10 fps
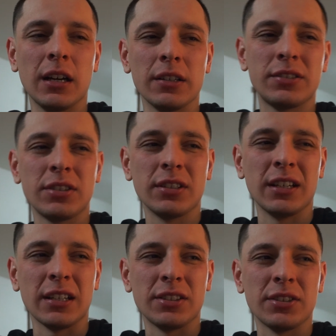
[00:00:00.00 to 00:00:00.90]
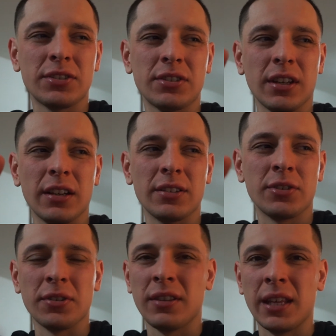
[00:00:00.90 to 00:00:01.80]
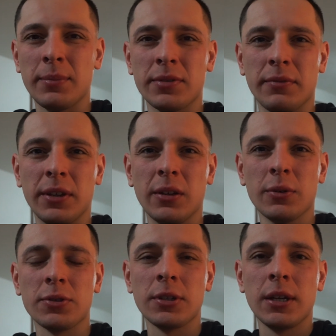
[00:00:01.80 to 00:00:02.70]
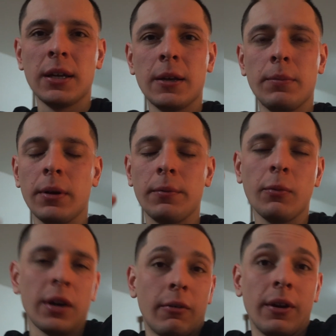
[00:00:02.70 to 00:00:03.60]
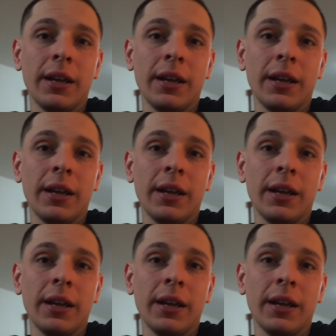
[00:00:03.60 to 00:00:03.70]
certain themes of videos, but whatever.